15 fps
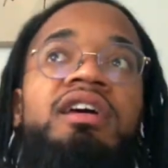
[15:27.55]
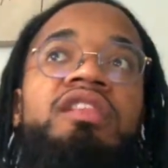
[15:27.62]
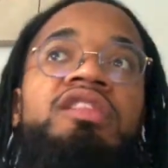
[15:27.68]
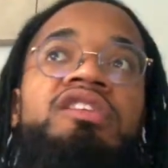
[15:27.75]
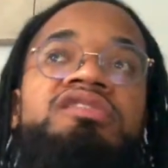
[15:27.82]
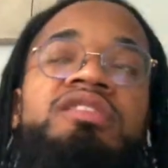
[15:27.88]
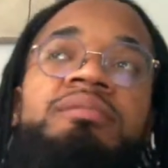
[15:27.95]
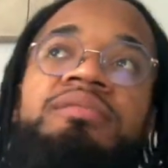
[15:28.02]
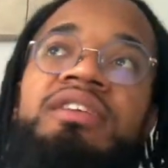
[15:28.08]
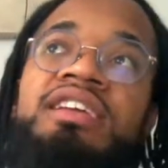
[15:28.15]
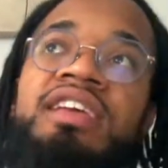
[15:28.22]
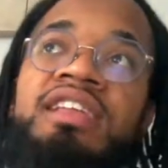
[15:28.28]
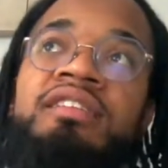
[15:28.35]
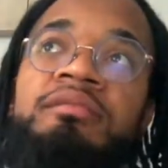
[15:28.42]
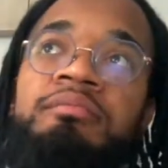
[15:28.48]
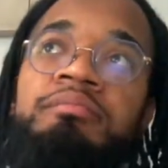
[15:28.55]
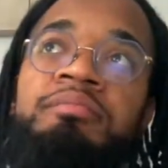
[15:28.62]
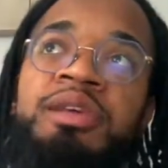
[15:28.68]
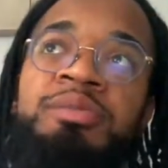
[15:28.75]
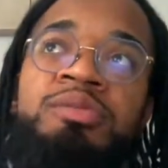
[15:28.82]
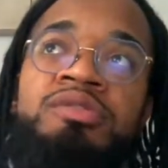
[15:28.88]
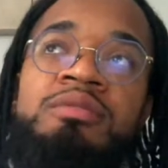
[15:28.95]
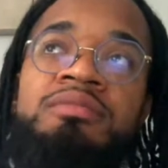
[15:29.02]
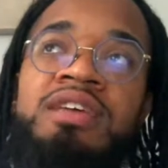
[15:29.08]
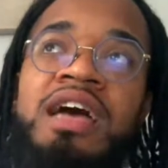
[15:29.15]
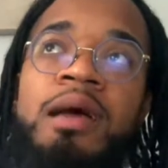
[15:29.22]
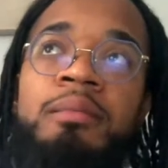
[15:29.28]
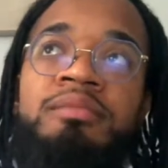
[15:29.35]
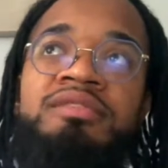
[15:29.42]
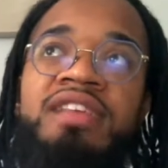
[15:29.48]
there's something in people
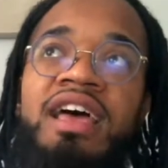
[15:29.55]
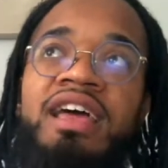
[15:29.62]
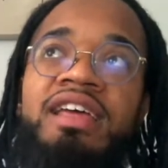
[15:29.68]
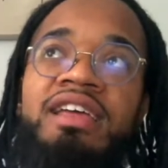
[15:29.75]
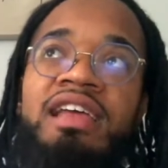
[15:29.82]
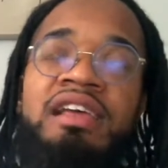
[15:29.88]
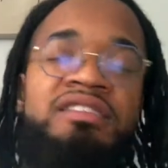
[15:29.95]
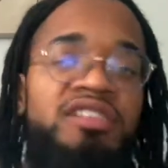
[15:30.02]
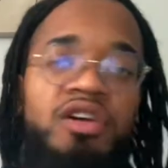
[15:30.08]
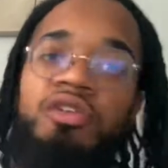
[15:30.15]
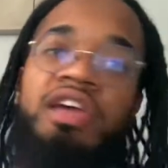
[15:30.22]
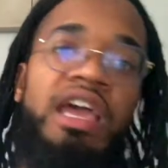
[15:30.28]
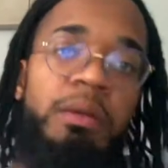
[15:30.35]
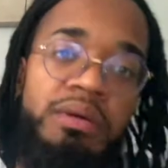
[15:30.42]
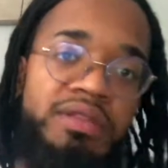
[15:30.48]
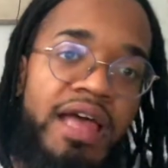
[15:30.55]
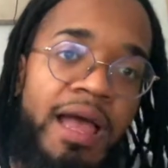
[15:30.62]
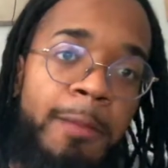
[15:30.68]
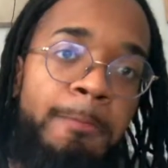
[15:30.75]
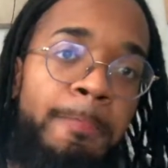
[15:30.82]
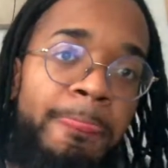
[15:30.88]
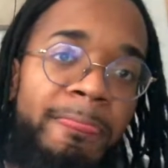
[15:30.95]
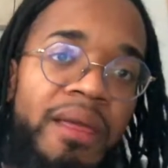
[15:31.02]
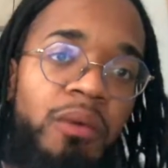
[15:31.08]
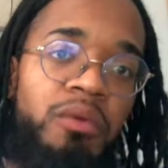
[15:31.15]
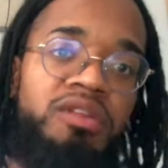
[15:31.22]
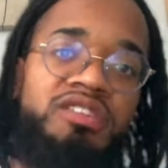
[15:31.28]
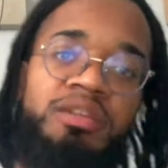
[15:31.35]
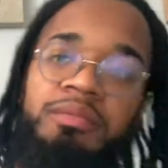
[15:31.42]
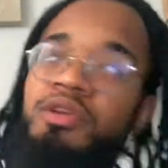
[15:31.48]
sometimes that isn't okay with that
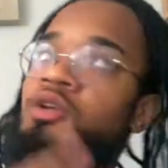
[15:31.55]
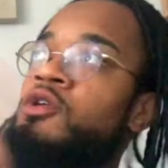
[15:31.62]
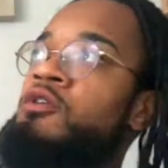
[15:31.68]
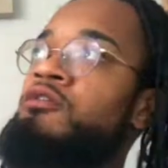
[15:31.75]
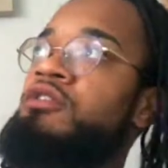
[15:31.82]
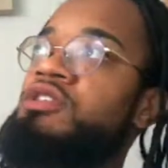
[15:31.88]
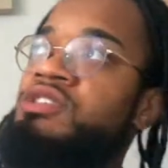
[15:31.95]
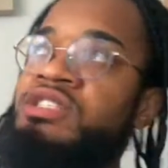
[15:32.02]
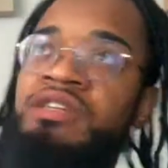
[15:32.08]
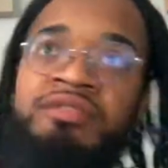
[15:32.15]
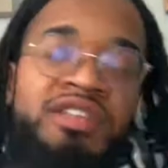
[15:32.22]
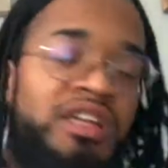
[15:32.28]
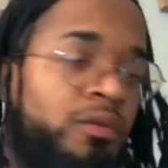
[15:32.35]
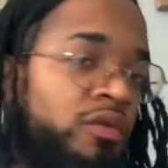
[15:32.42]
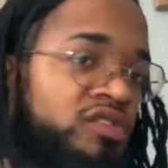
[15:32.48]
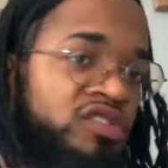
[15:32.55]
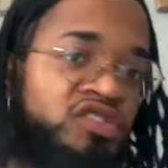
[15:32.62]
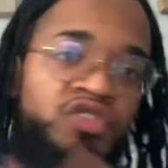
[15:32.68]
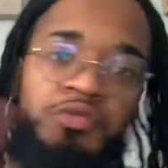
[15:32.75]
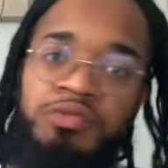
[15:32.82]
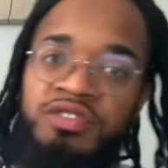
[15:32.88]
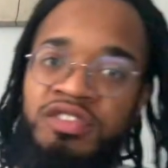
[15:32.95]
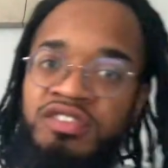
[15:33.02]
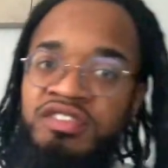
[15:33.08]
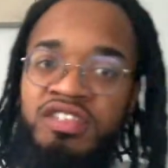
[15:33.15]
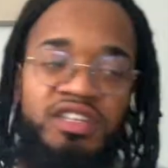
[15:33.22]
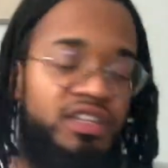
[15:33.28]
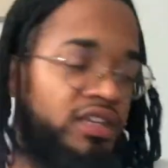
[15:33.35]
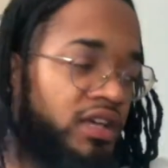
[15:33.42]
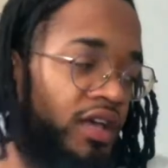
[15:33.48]
wants to be an overachiever, that wants to super succeed.